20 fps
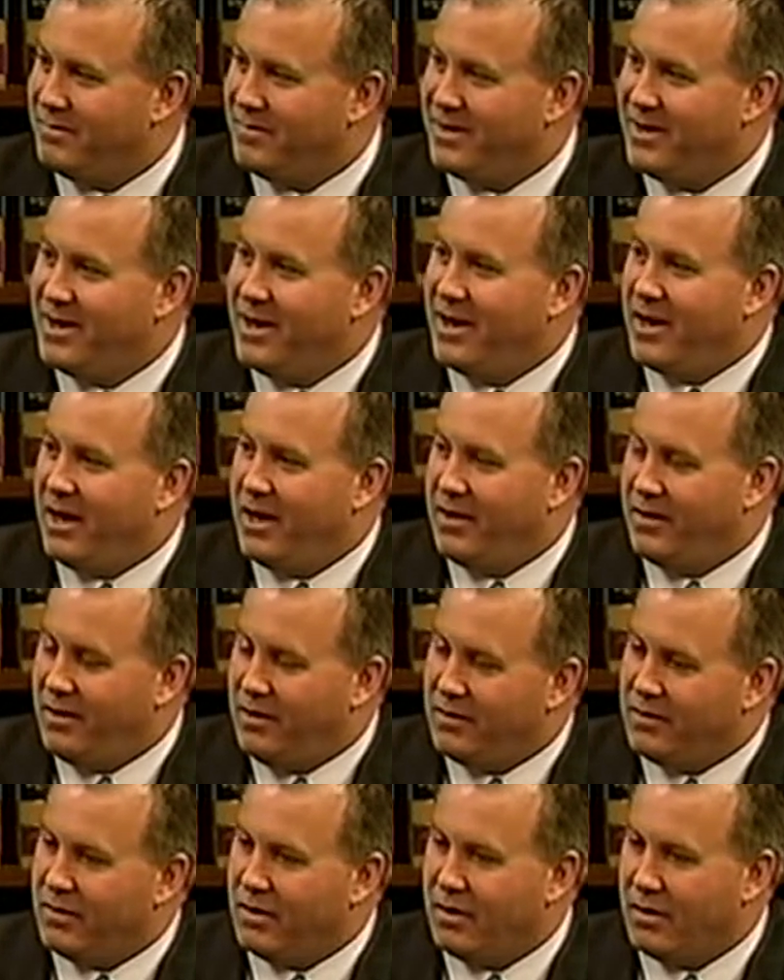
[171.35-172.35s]
Mm-hmm. And
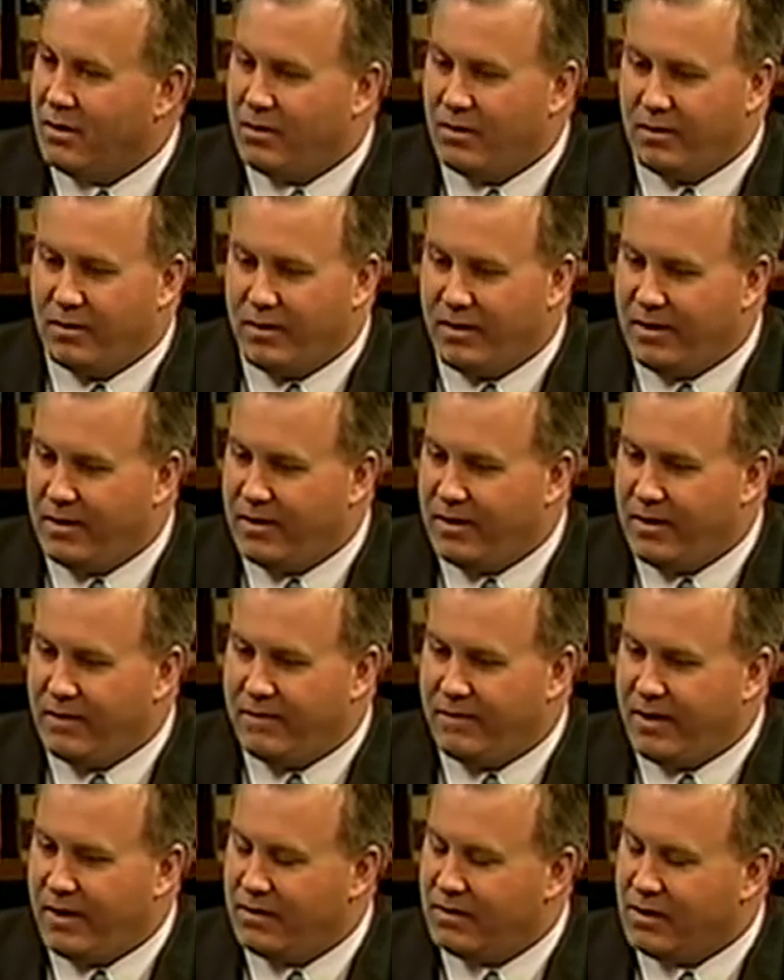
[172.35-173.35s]
these are, they
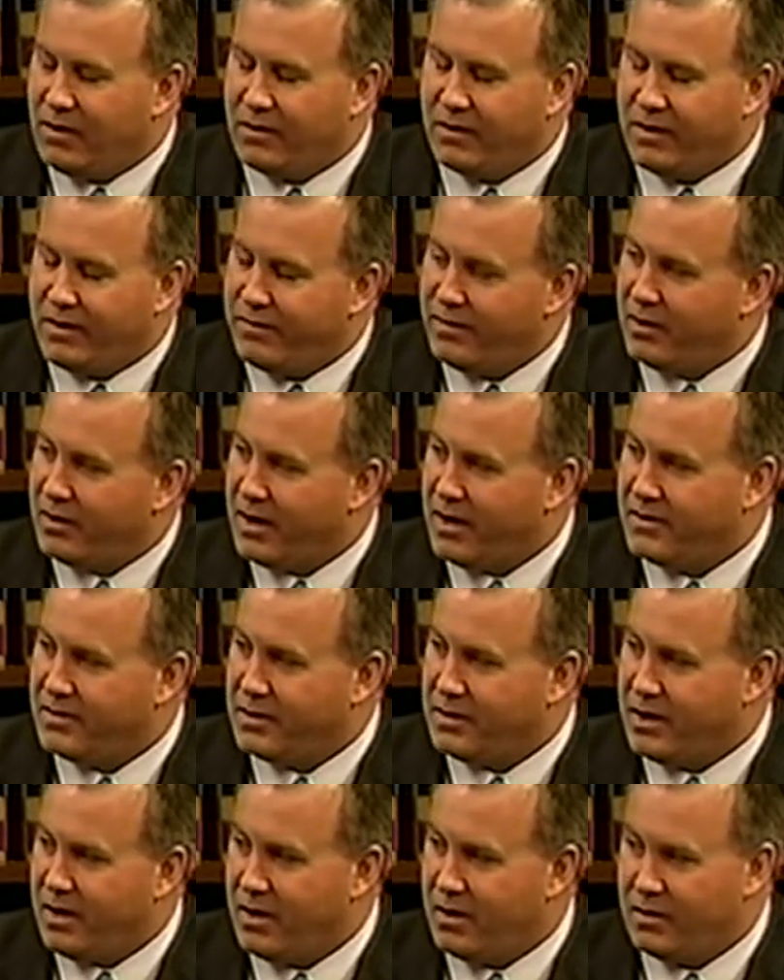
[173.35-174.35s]
face all different kinds
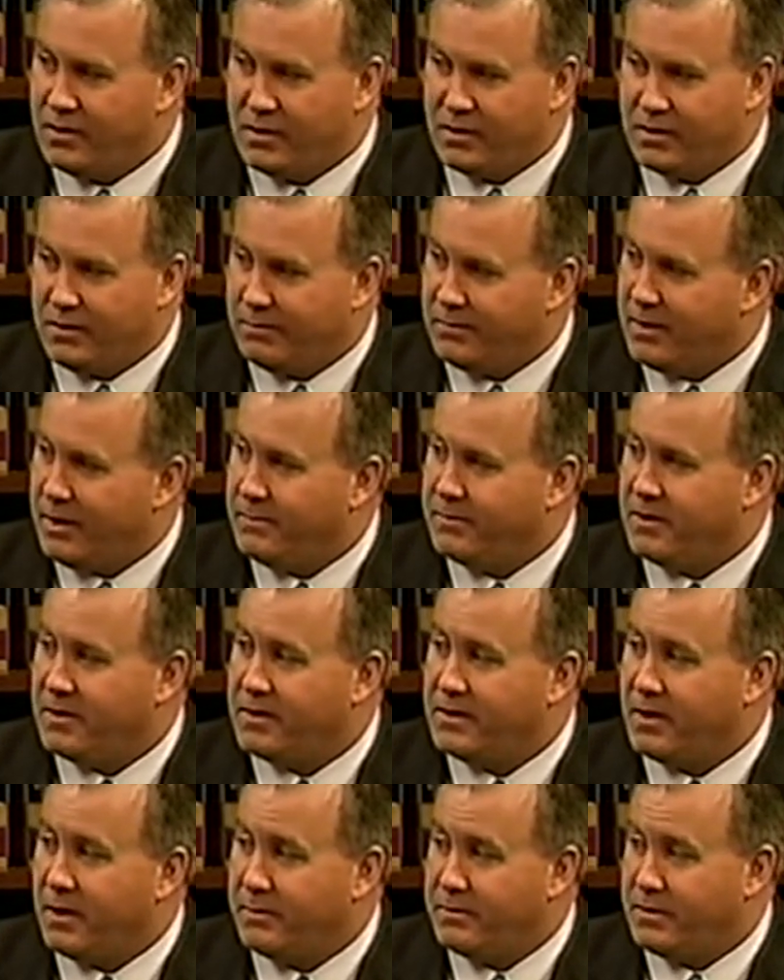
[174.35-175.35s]
of challenges. Sometimes
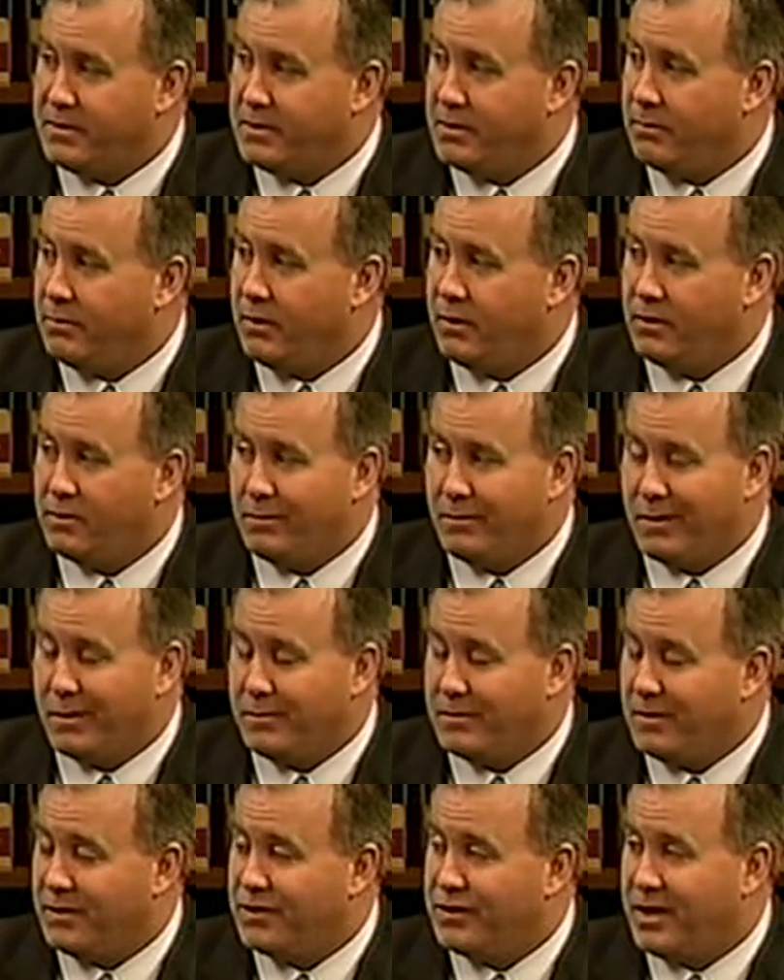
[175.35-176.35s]
it's substance abuse,
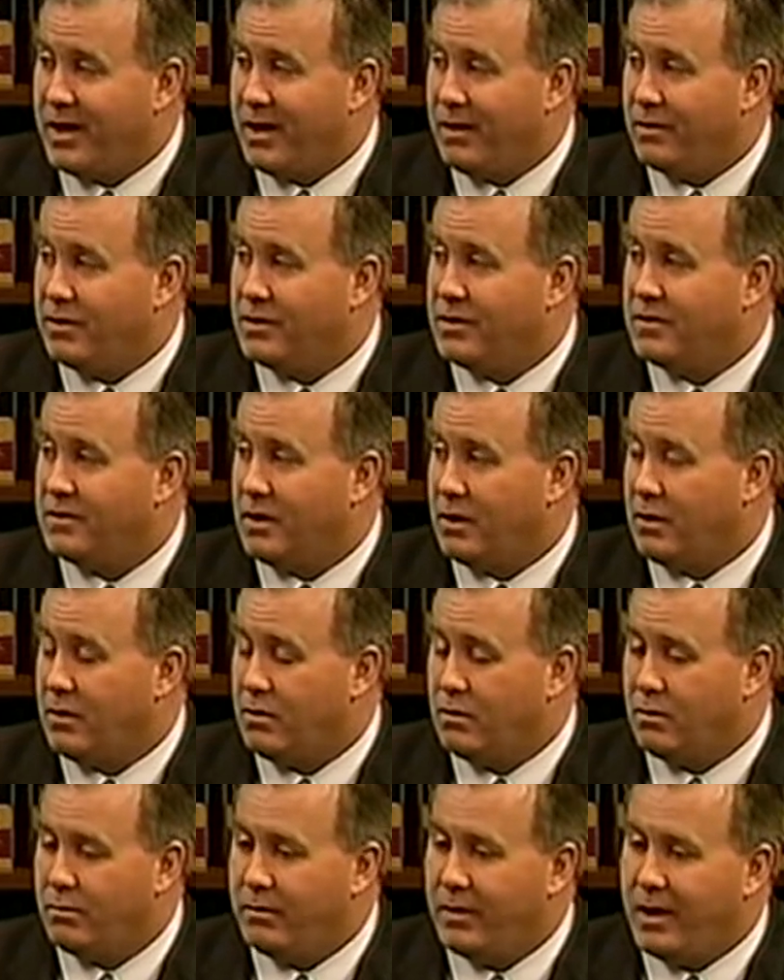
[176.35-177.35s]
sometimes it's challenges at
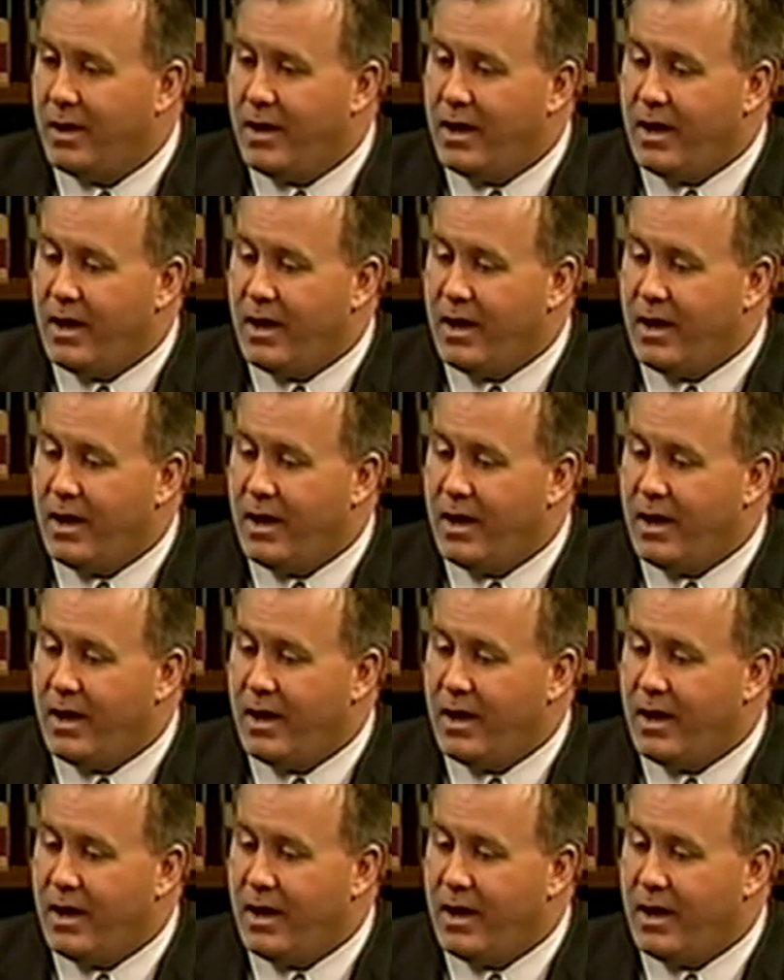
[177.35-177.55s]
home.